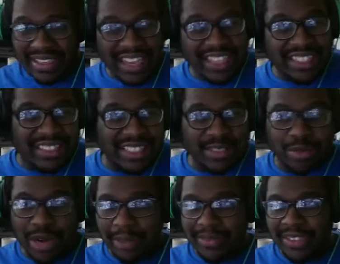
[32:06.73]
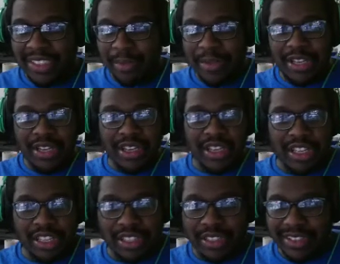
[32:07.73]
It just says when I'm summoned.
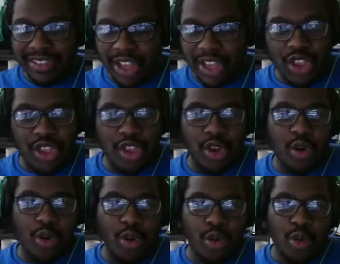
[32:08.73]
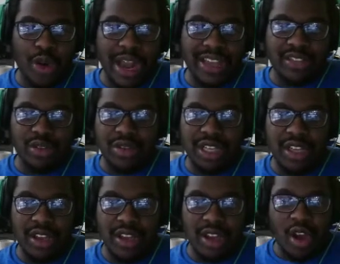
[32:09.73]
Yo, that's OD.
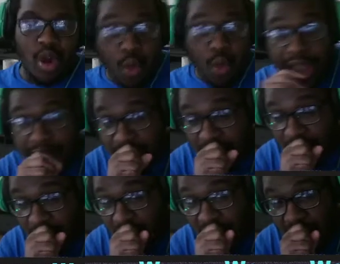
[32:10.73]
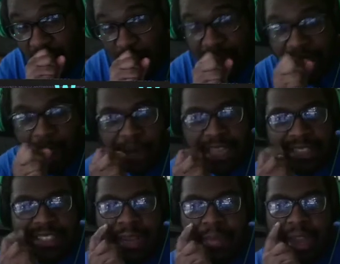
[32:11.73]
Wait, how many
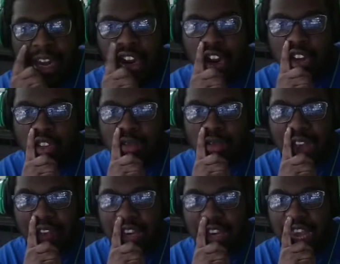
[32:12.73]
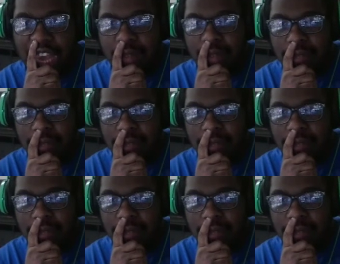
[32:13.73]
10 mana cards do we have in the game?